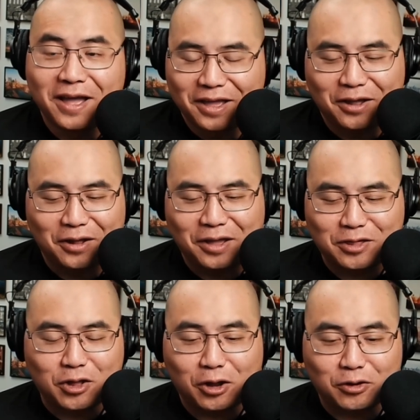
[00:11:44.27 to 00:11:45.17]

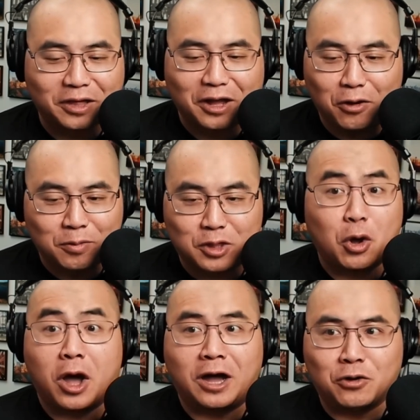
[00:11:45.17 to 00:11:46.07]
his daughter's like, "Oh, I'm
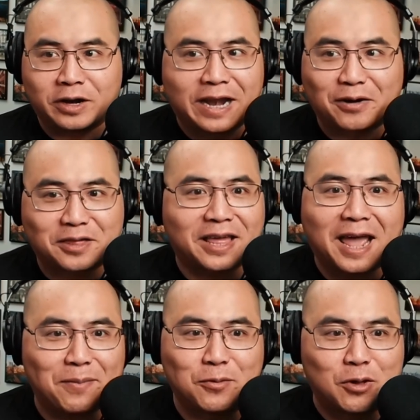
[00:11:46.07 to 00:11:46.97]
so hungry now. Does that
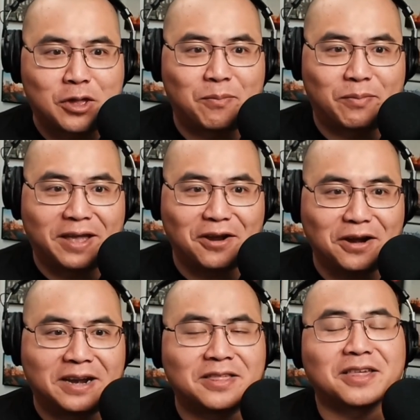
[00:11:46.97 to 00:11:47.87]
happen when you get bigger?"
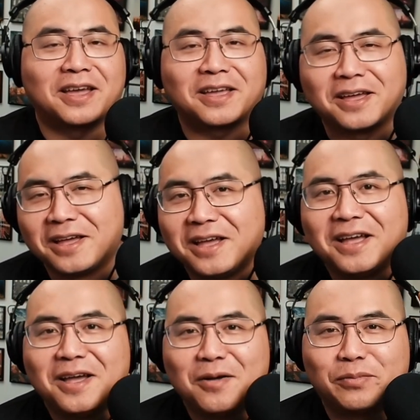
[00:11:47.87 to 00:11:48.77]
And it's like,
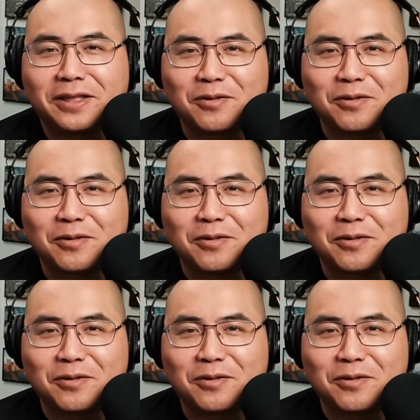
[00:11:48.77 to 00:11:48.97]
but